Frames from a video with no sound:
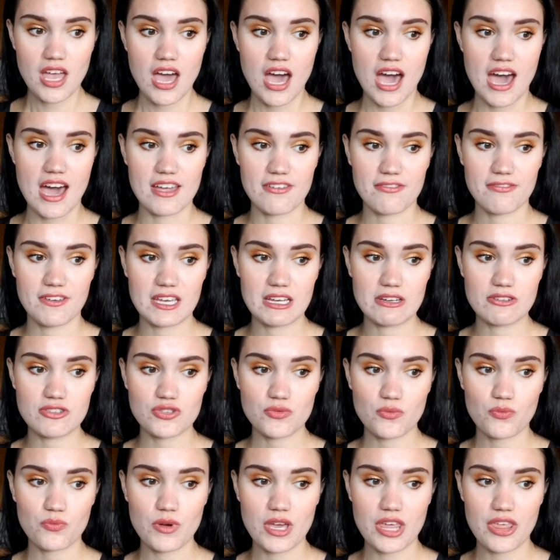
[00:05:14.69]
I found
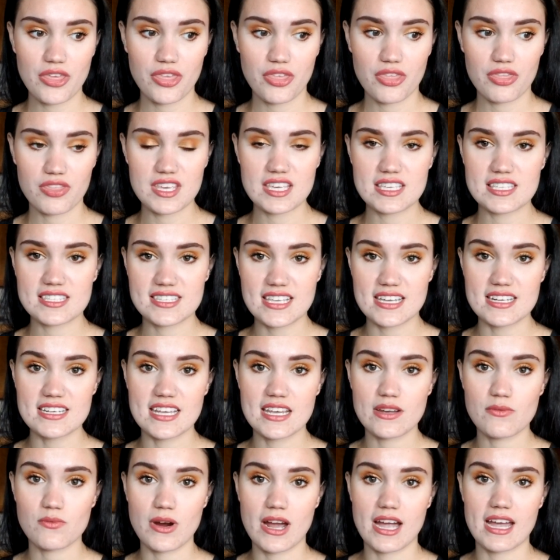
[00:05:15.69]
with the Sunday
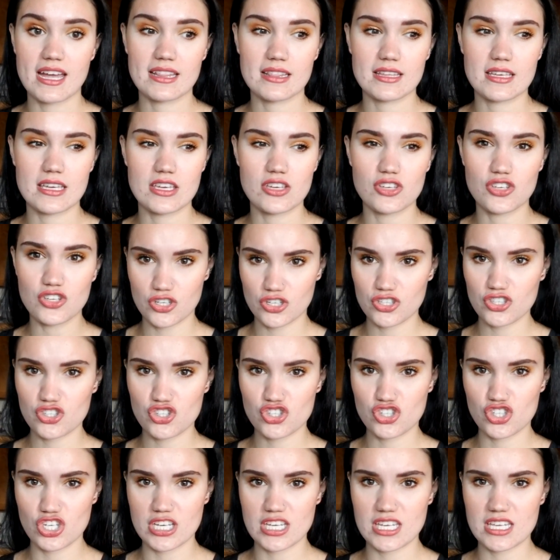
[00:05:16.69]
Riley Good
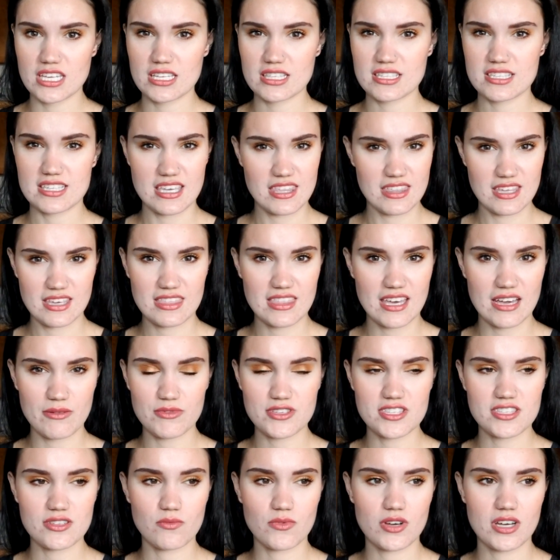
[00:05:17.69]
Genes, I think that
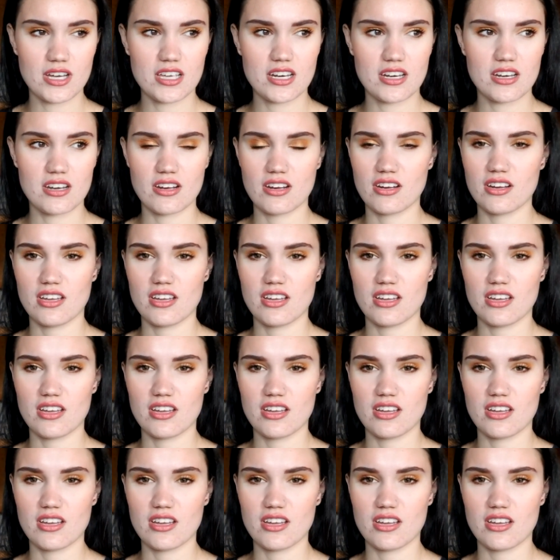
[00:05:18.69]
was the one,